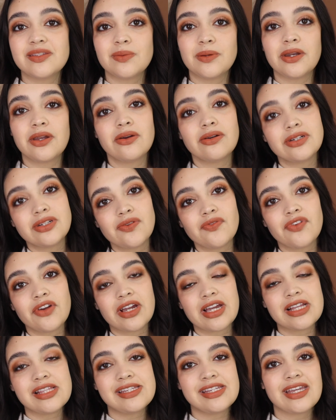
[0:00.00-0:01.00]
video, don't
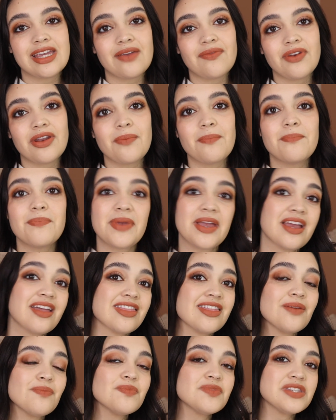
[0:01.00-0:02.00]
forget to give it a big
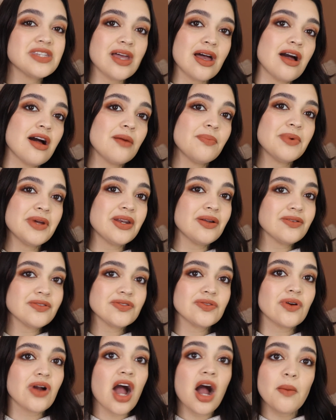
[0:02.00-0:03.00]
thumbs up and
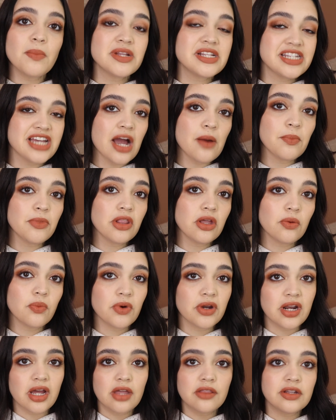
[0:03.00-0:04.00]
also comment down below
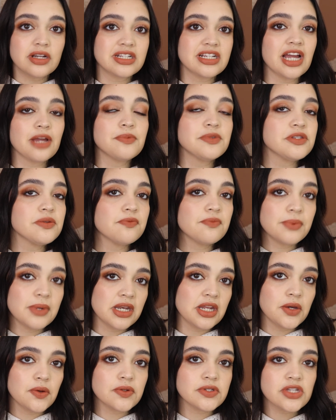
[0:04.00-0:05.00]
what other types of
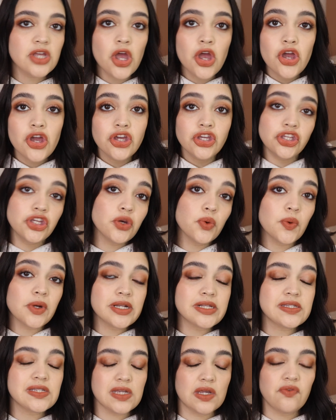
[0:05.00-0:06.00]
videos you want
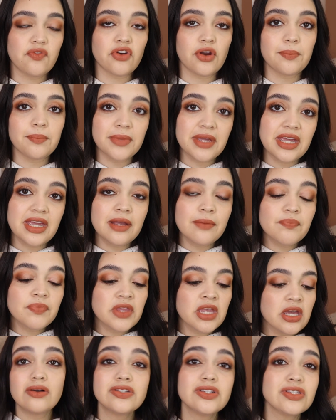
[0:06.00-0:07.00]
to see from me.
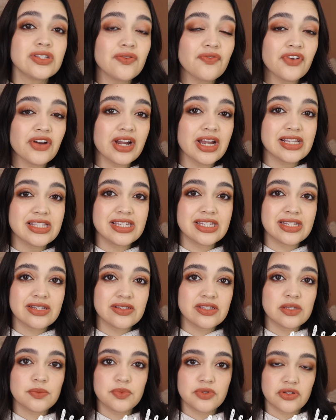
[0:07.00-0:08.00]
Also, don't forget to
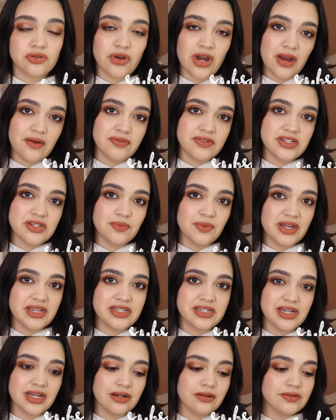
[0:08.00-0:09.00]
subscribe to my
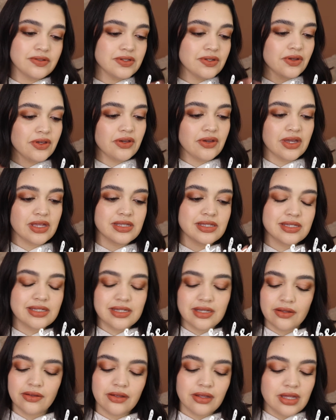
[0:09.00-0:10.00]
channel so you can
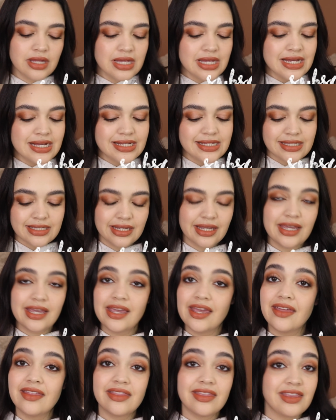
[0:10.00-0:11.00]
still
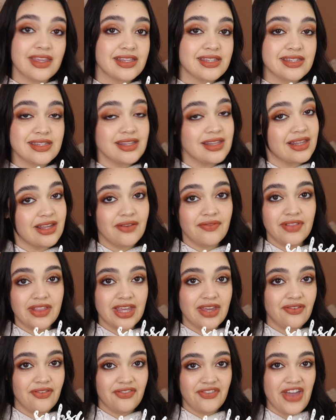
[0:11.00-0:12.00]
see this
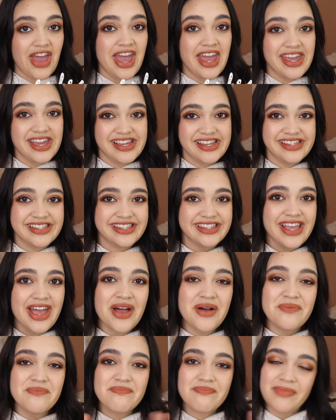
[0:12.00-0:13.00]
lovely face
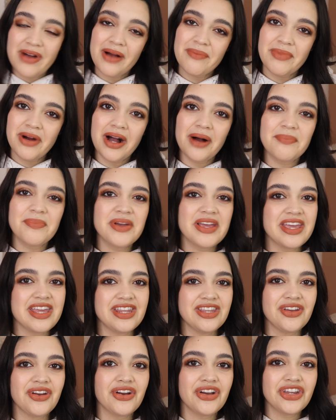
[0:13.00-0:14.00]
pop up
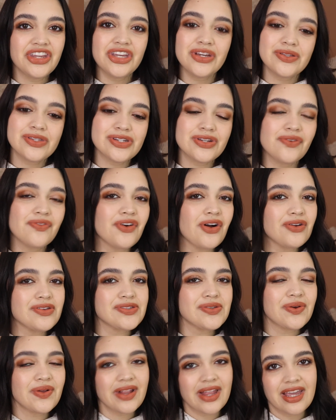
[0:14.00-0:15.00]
in your YouTube.
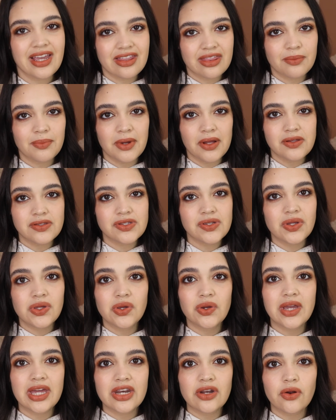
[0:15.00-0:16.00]
Also click the bell so you
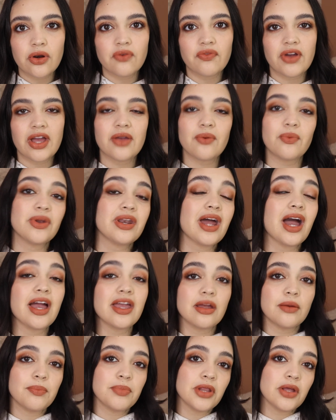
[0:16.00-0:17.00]
get notified when I
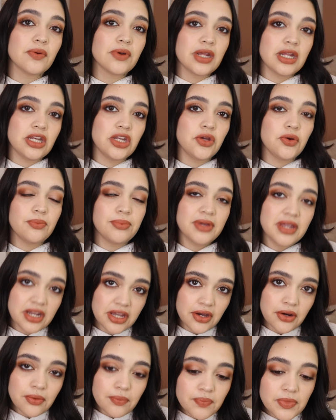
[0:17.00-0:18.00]
upload a new
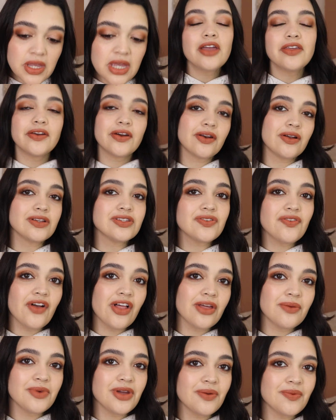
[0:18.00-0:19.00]
video. You can also
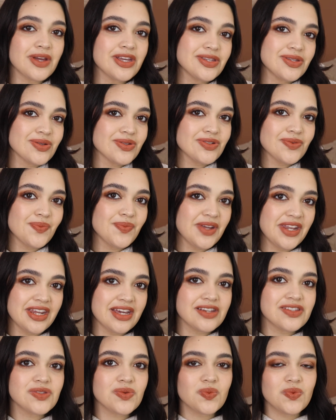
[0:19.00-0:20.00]
follow me on my social
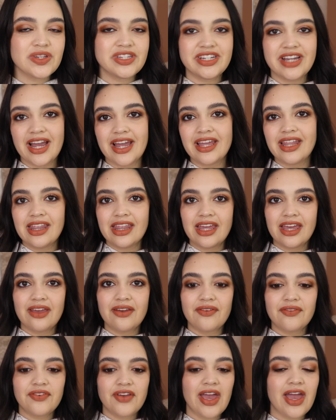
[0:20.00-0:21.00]
medias, which I
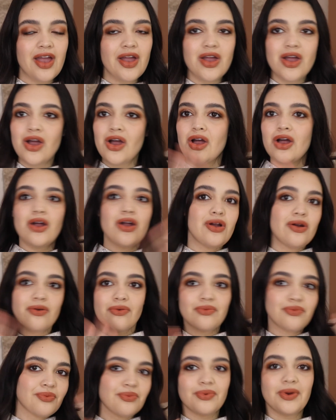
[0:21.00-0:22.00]
leave
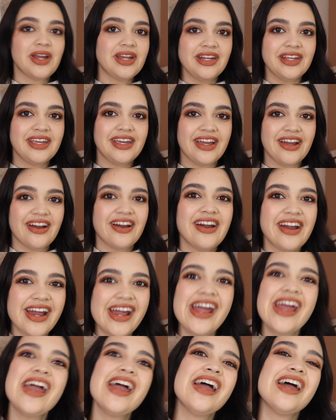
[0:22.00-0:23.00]
right here
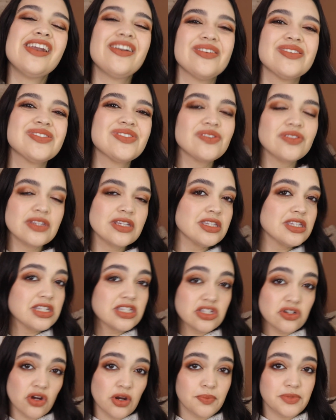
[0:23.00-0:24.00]
and also in the
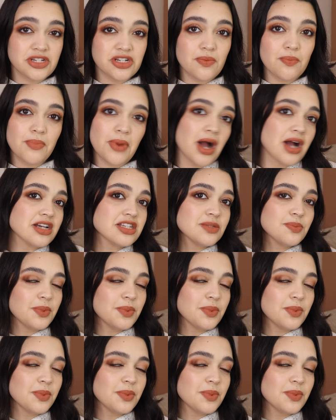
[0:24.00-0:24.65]
description box